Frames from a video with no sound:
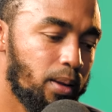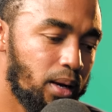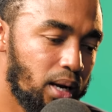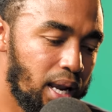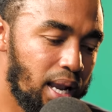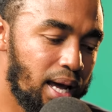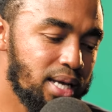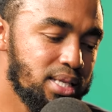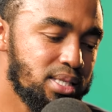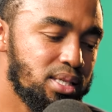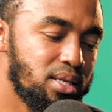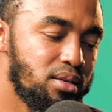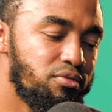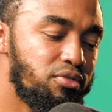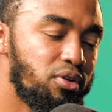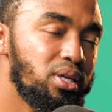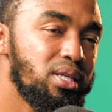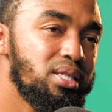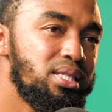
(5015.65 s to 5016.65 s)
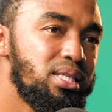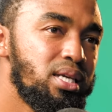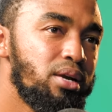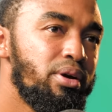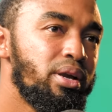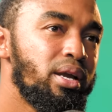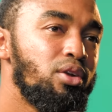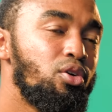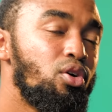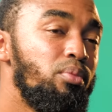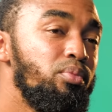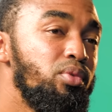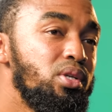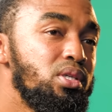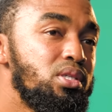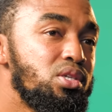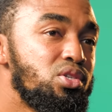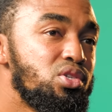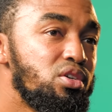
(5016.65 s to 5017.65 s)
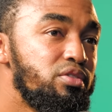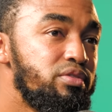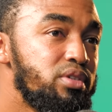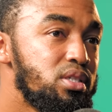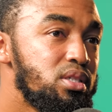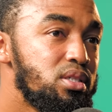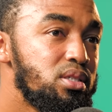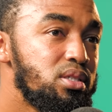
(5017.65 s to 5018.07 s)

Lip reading: lies in volunteering and community service.